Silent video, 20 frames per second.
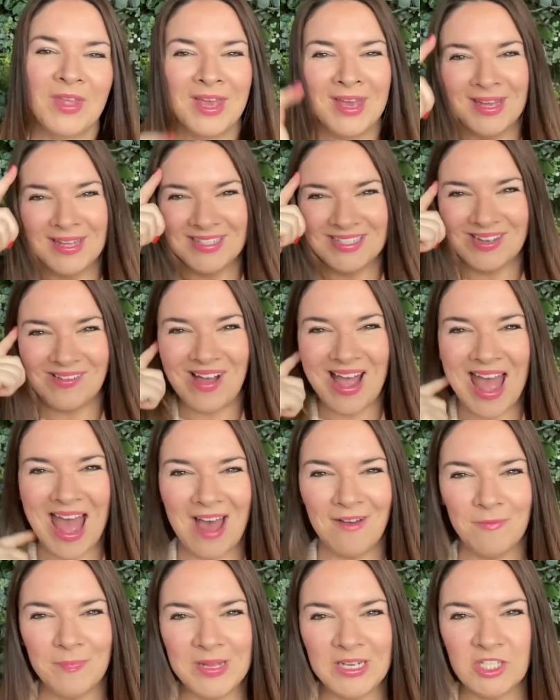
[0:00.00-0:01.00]
So I have
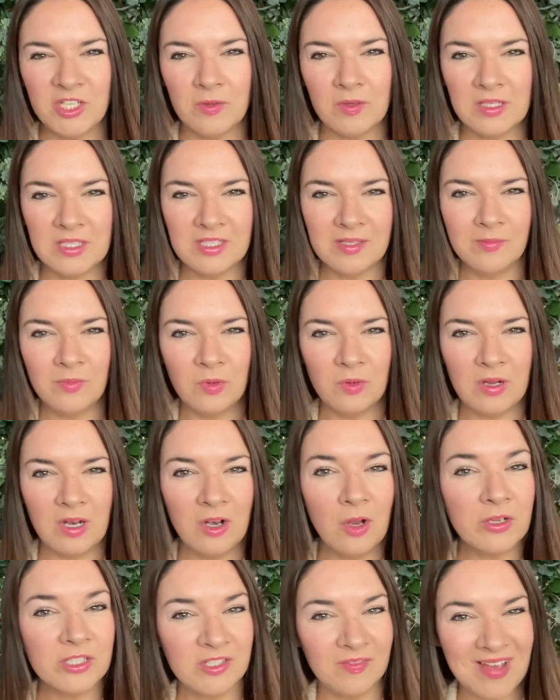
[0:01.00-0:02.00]
been doing some more,
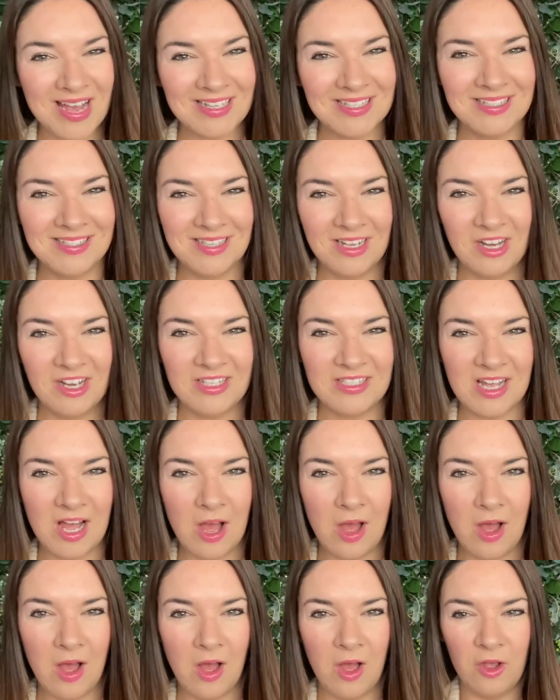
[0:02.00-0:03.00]
lots of exercise at
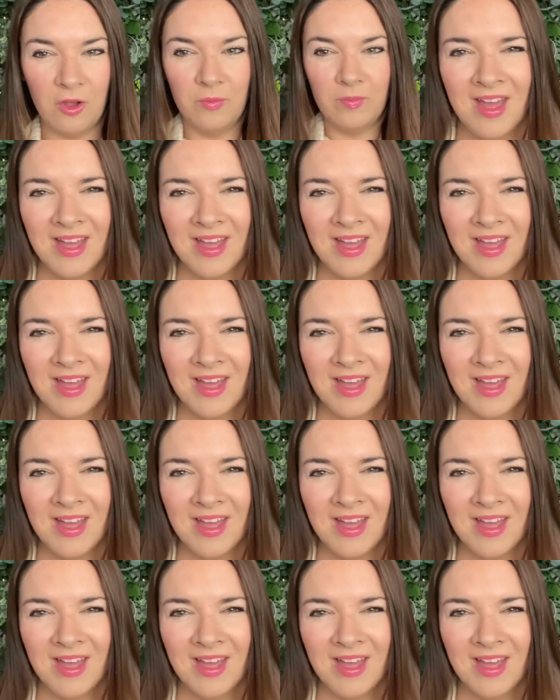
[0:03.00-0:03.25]
home.